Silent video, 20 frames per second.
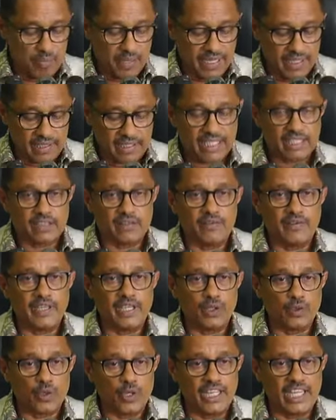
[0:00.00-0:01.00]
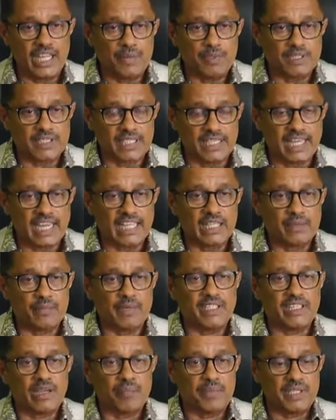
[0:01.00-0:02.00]
to recover from this crisis.
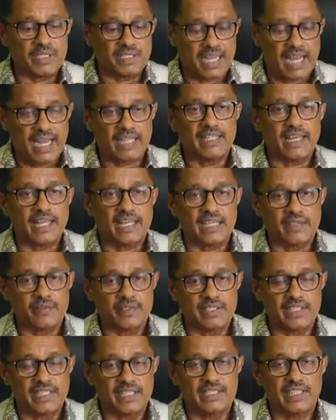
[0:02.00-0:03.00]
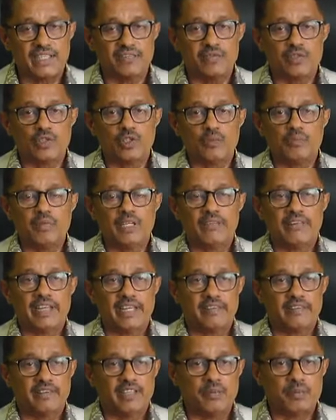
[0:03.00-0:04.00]
And the fifth and the final allegation
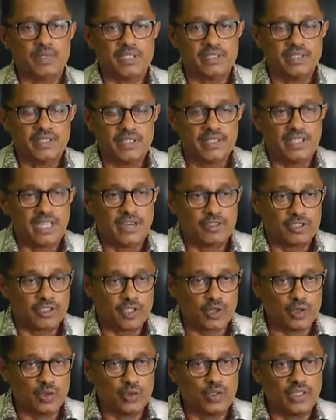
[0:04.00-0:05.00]
is that I criticized